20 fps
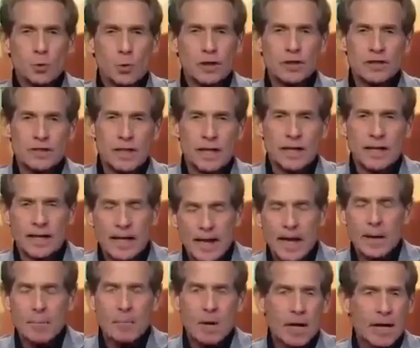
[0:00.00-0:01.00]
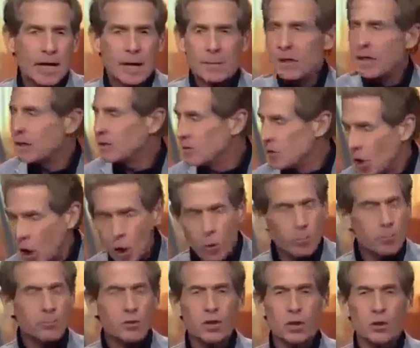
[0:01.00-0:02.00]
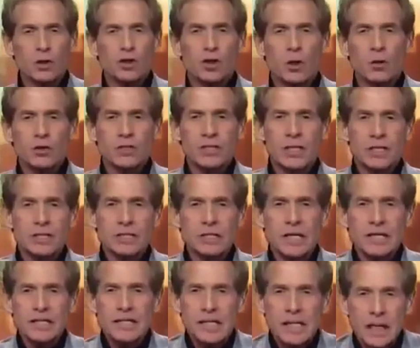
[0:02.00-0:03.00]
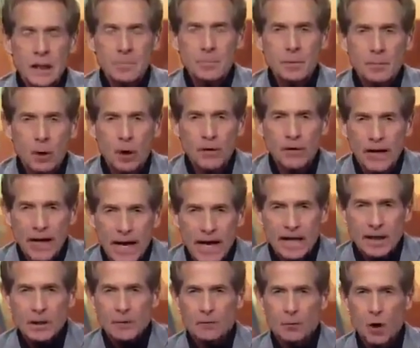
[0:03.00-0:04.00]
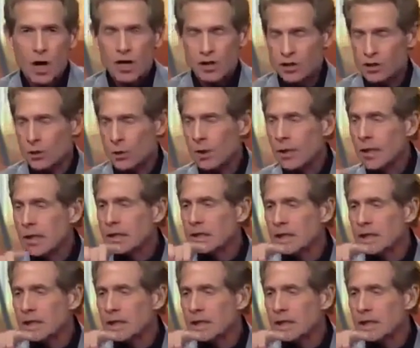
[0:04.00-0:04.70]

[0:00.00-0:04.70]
22nd at Miami? Nope. Jerry Jones says let's keep him on the active roster.